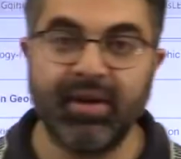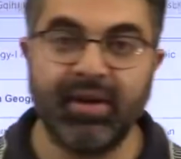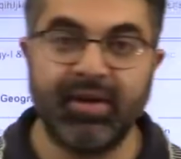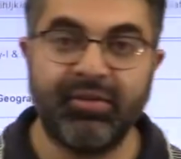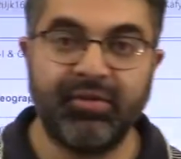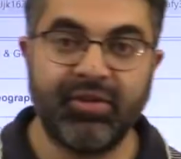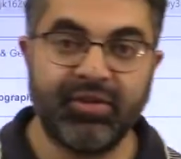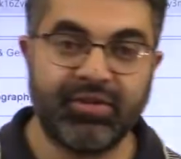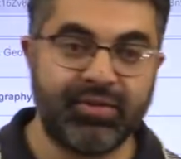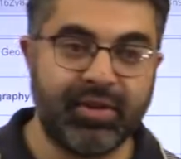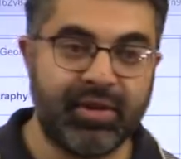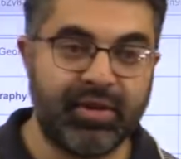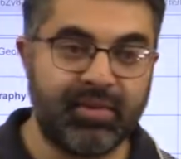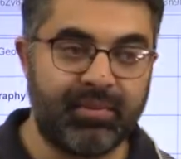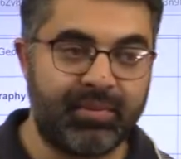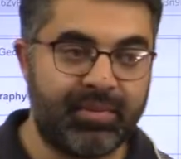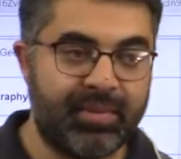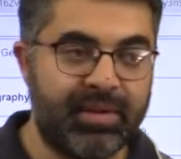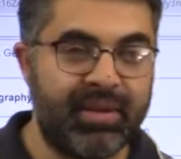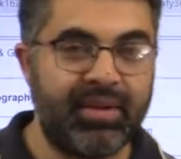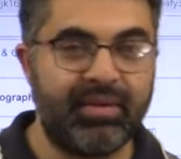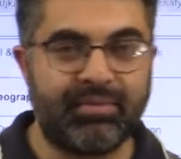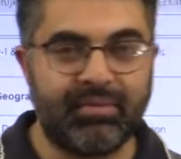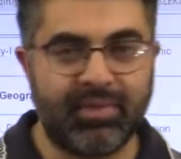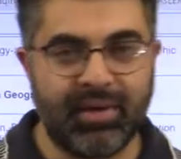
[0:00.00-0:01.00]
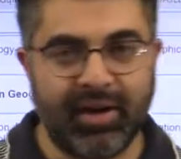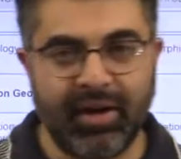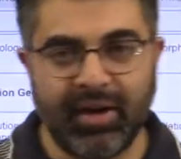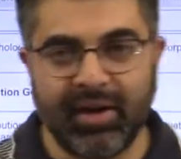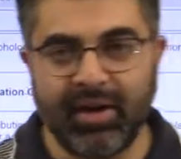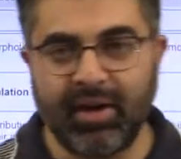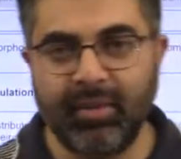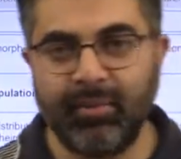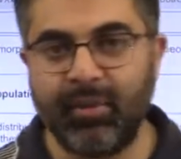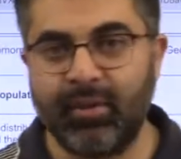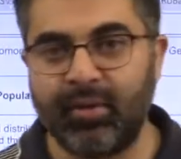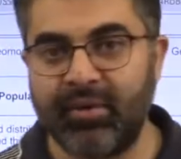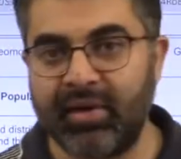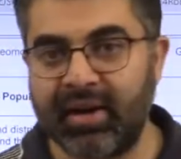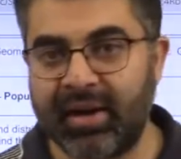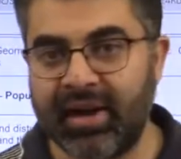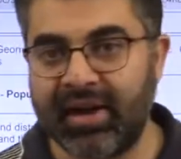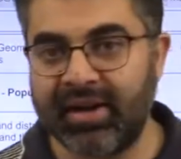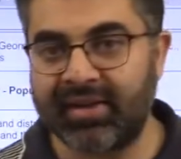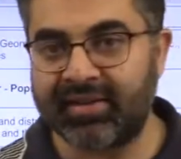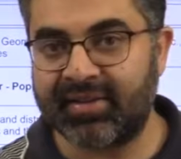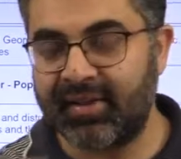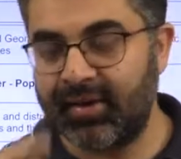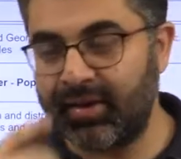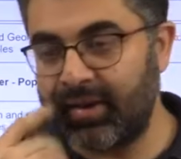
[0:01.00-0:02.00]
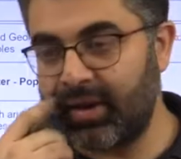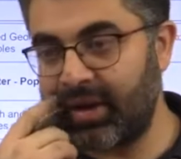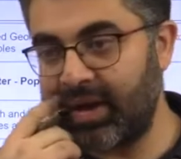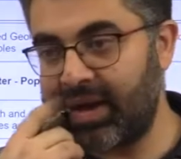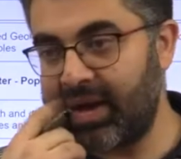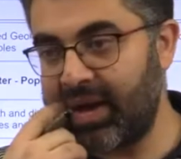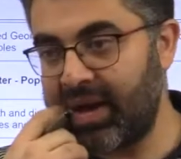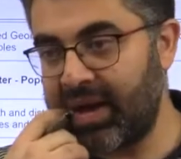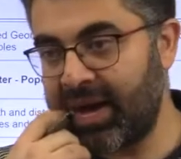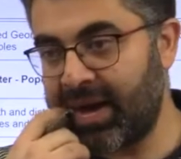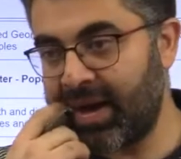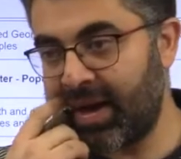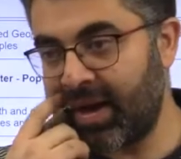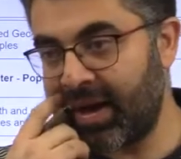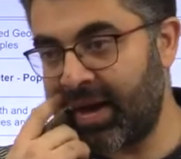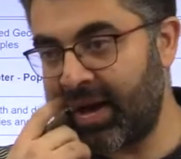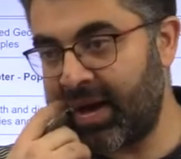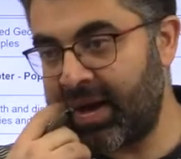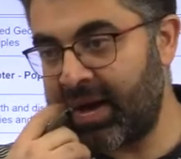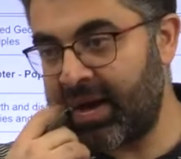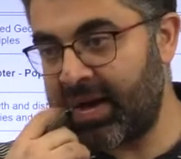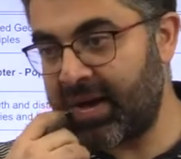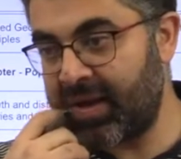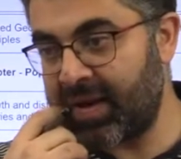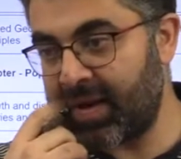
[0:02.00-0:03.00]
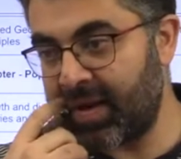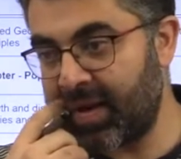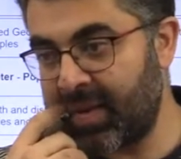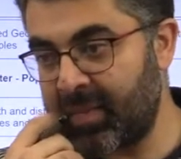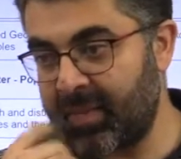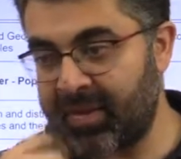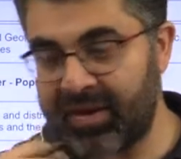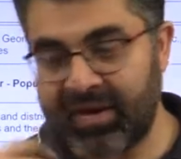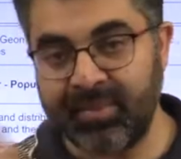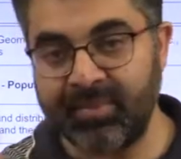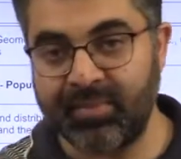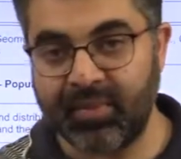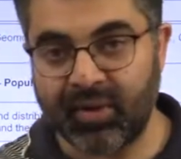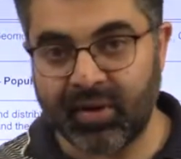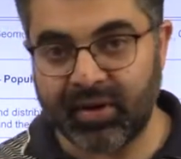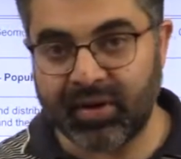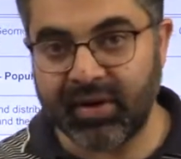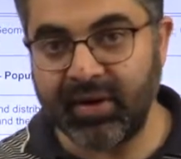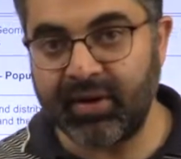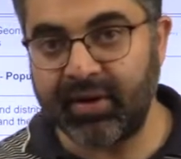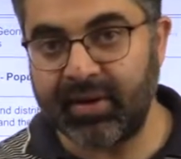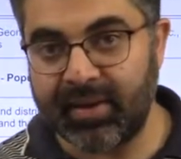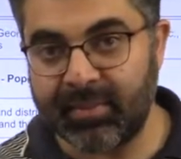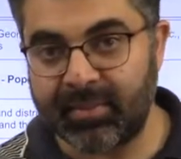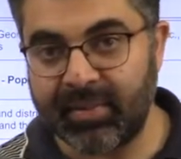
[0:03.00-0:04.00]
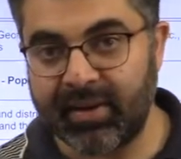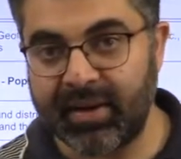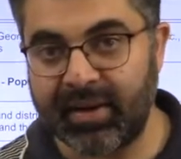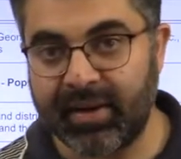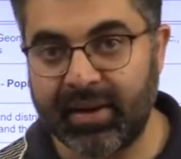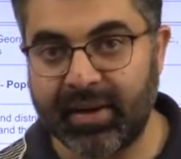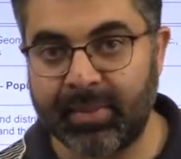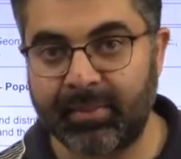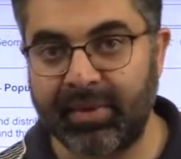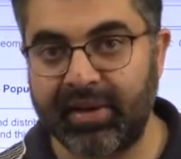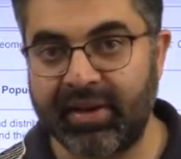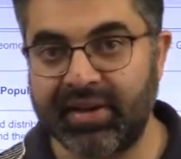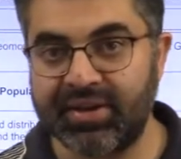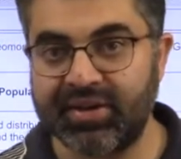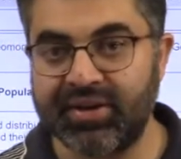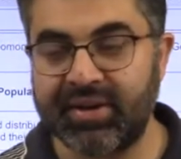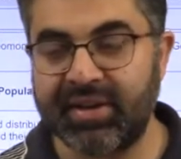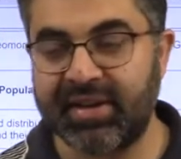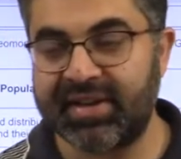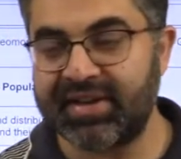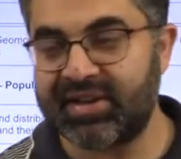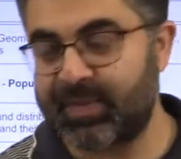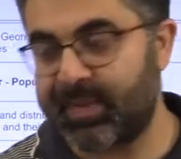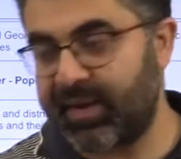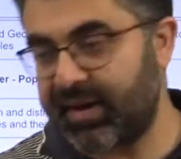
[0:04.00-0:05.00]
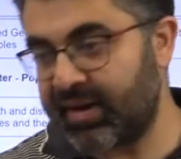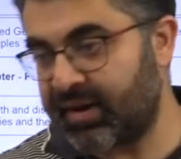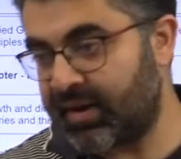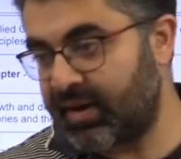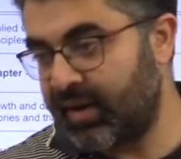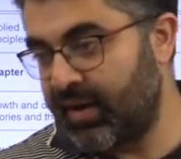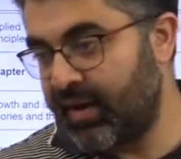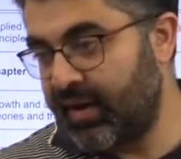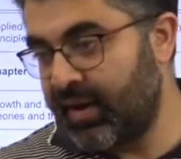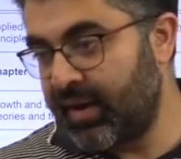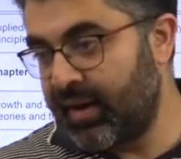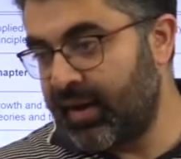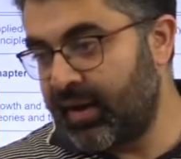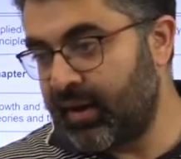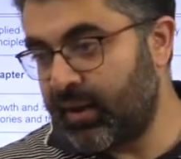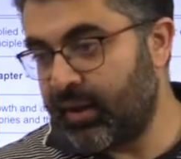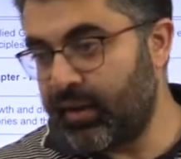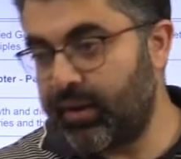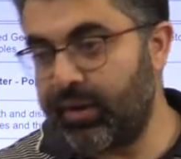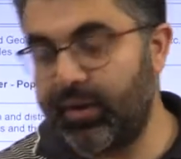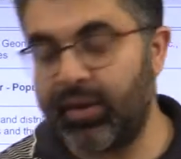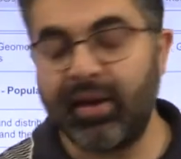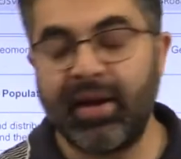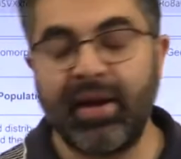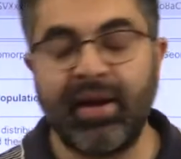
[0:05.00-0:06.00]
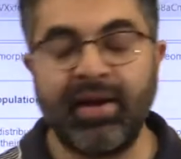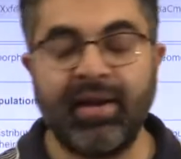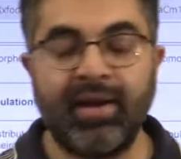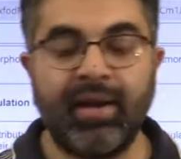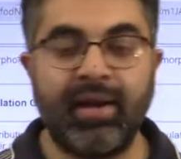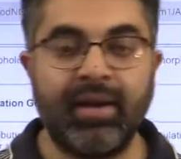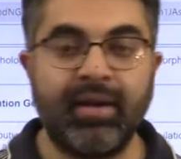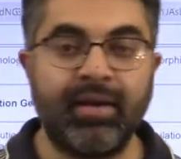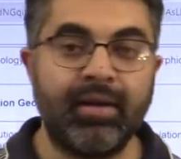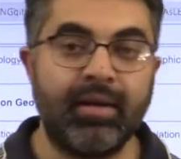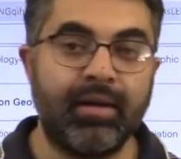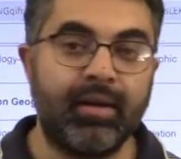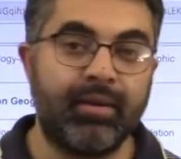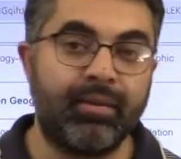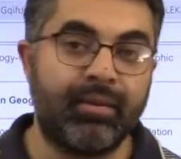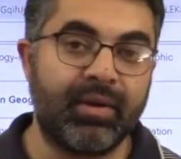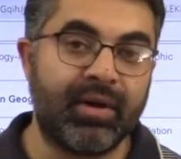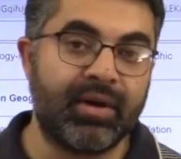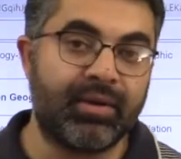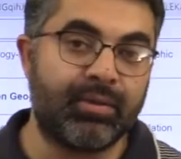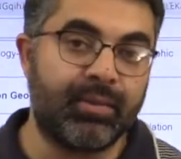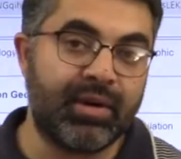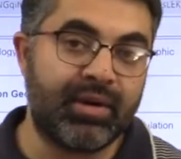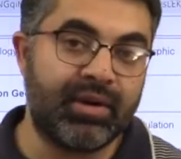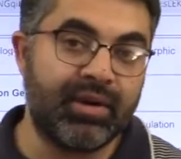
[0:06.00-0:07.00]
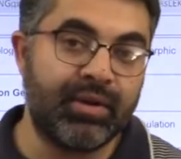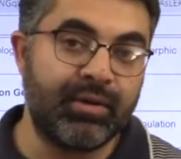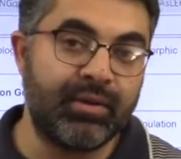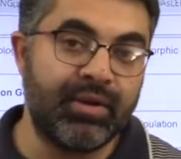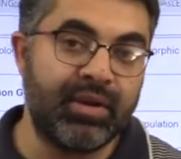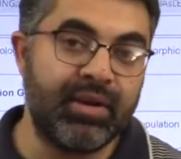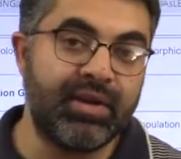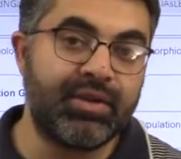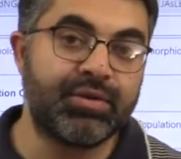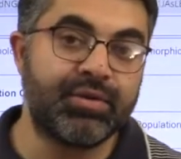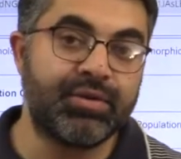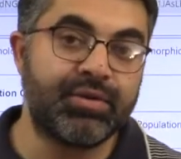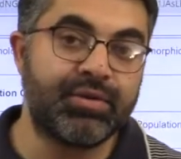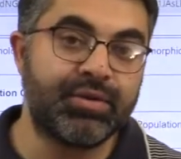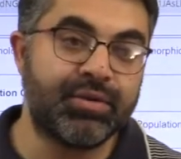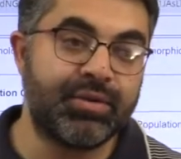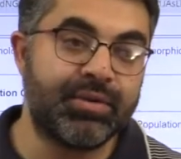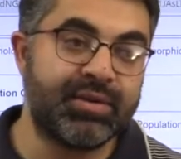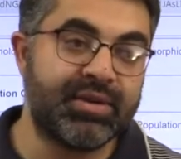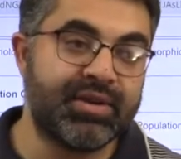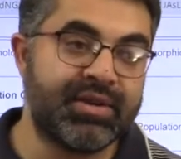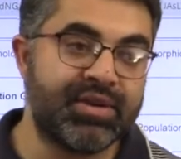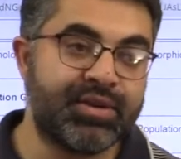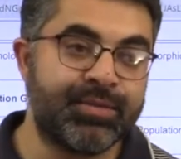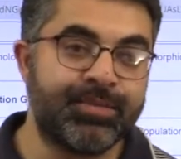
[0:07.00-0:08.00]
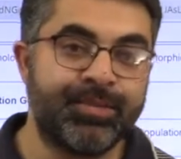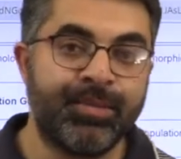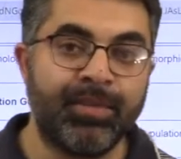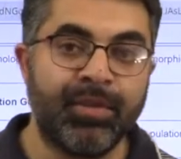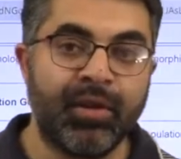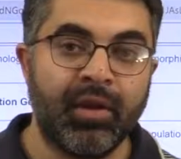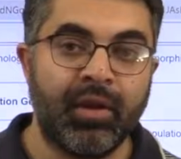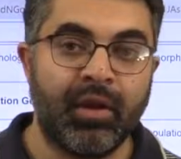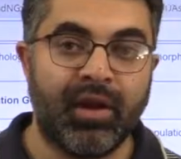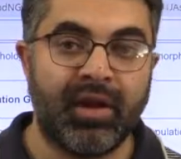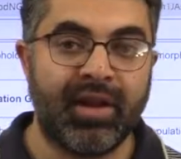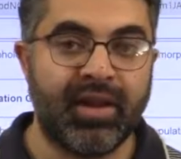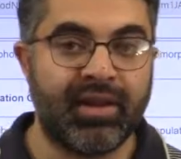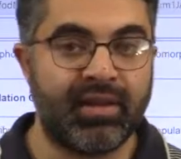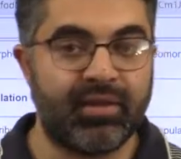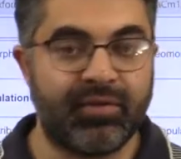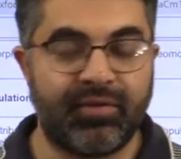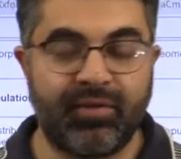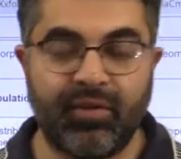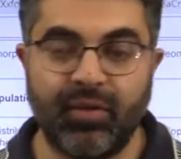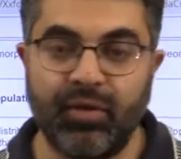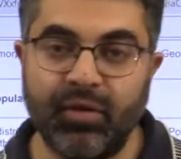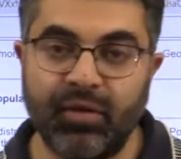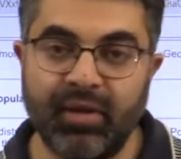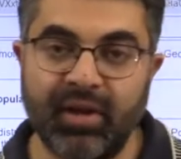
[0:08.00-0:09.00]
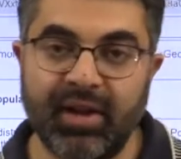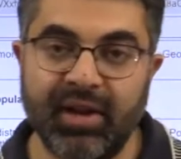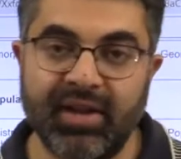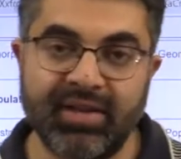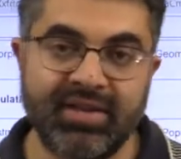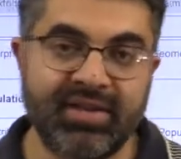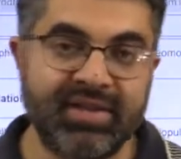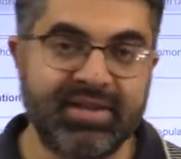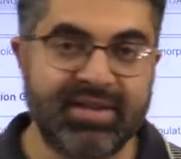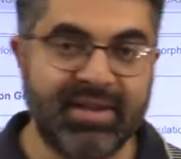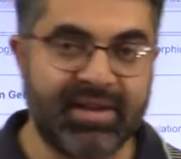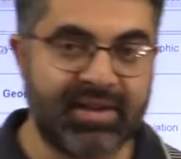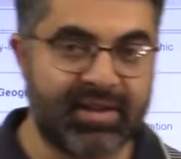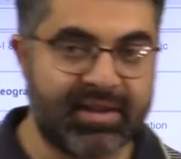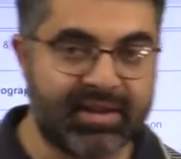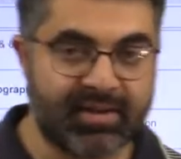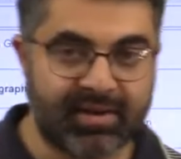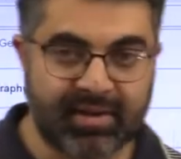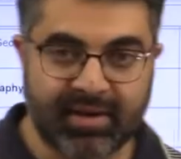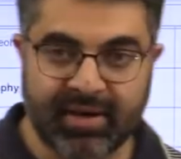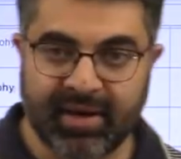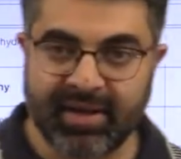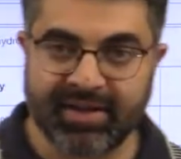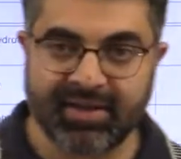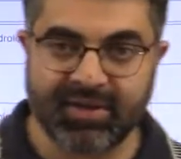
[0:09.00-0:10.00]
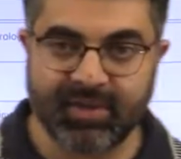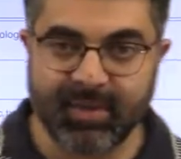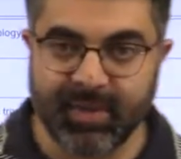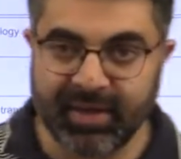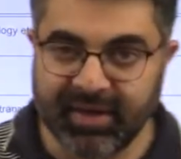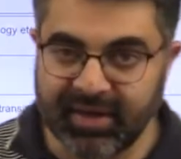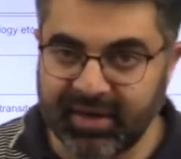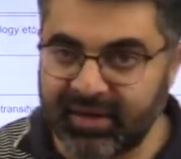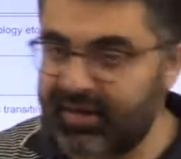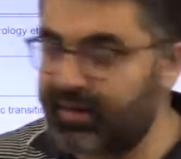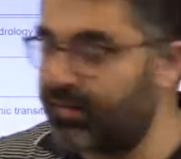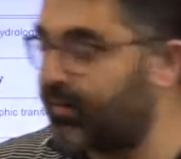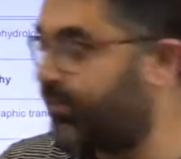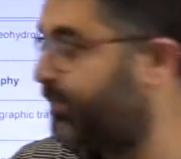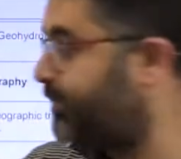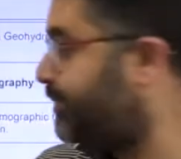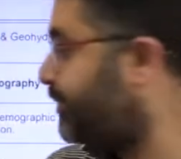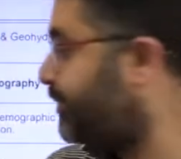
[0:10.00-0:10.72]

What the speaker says: which will be a little more relaxing and but important application aspect. And what you need to do is, again, the follow classes and the class material.